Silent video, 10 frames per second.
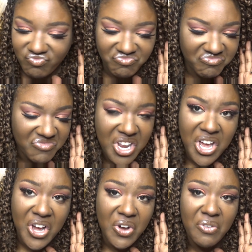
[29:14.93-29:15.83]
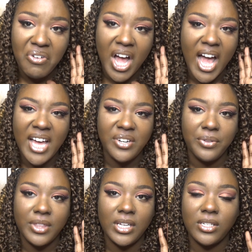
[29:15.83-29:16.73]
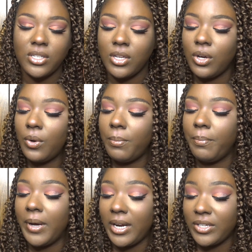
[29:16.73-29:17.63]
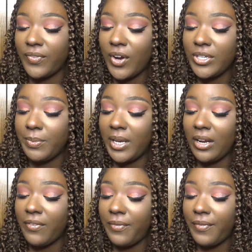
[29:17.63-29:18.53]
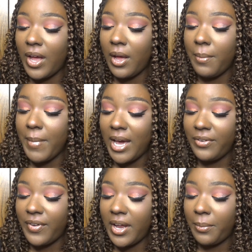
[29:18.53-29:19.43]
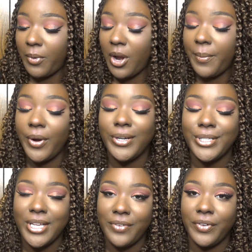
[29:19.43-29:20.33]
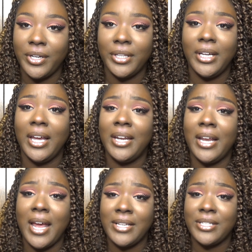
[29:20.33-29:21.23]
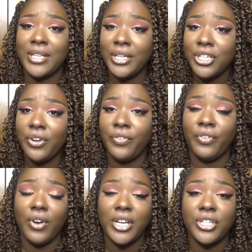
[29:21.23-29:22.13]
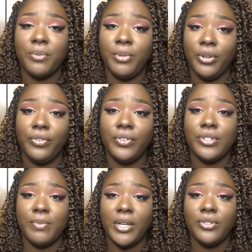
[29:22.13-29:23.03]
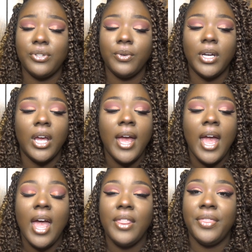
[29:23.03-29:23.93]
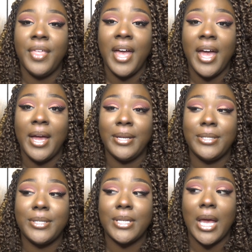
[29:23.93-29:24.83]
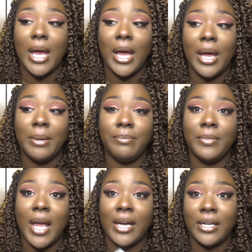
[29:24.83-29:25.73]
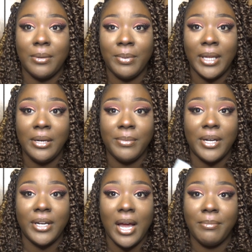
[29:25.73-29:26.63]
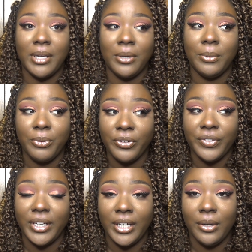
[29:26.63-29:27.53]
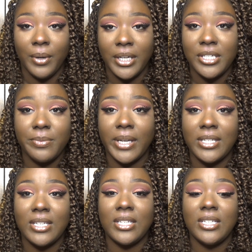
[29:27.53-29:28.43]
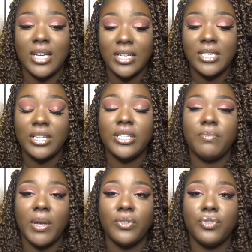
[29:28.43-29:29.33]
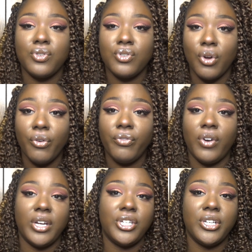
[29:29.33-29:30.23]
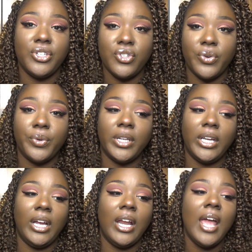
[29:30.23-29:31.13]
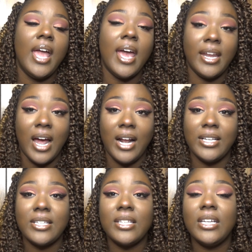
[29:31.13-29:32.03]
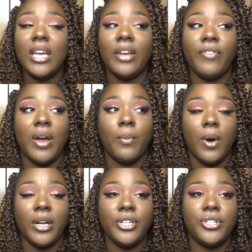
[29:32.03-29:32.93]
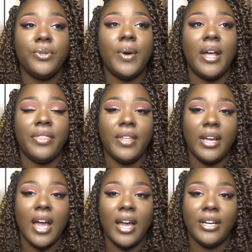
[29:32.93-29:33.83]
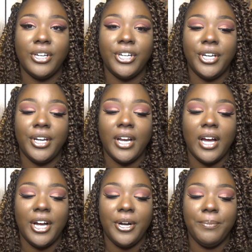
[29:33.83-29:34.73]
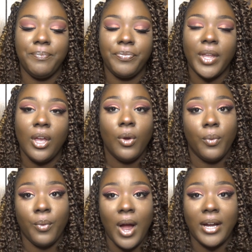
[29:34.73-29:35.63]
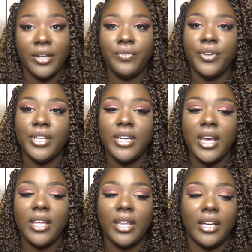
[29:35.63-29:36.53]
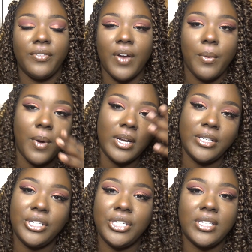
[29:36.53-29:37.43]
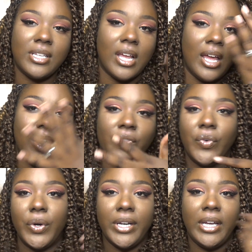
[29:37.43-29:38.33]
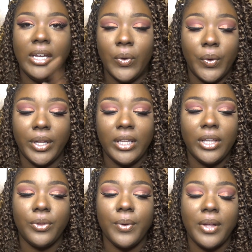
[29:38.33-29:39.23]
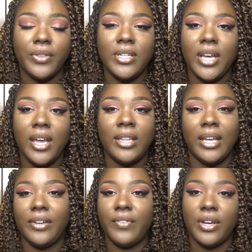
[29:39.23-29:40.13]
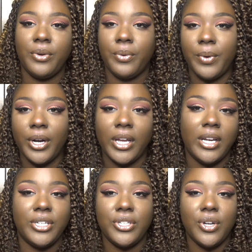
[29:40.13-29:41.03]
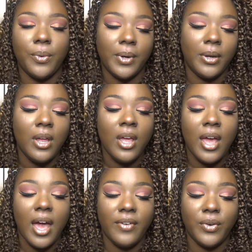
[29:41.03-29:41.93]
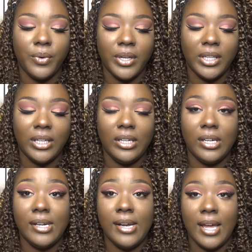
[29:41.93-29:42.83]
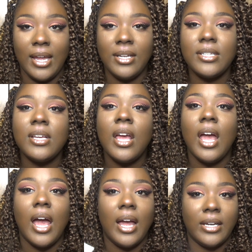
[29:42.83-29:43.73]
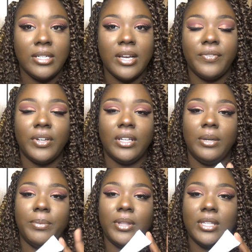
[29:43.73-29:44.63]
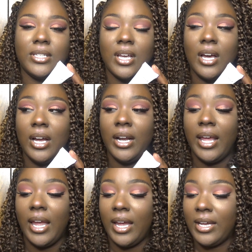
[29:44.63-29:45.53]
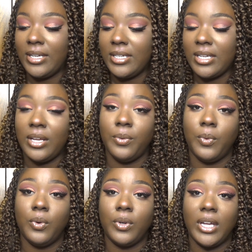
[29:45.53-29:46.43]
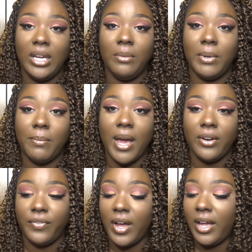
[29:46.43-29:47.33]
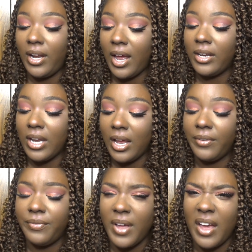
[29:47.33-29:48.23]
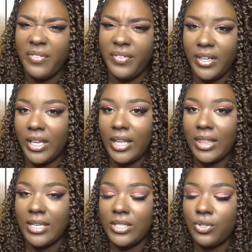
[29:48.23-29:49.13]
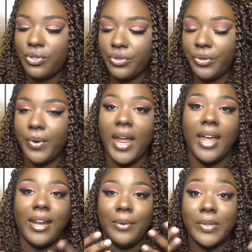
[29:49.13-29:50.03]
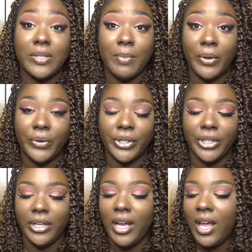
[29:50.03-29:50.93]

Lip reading: no, I don't think so. But as far as being a mattifying primer, definitely. And it has such a fresh, beautiful smell to it that I'm not going to complain about it. I'm going to approve it anyway, just because it does smell so fresh and so clean. And honestly, if I wanted to, I think I could rock it for the day. Like, if I wanted to just avoid getting oily throughout the day, like if I go to work and I just don't want to have an oily night, I could definitely put this on and it will keep me mattified. I feel like that's true, and I will smell good.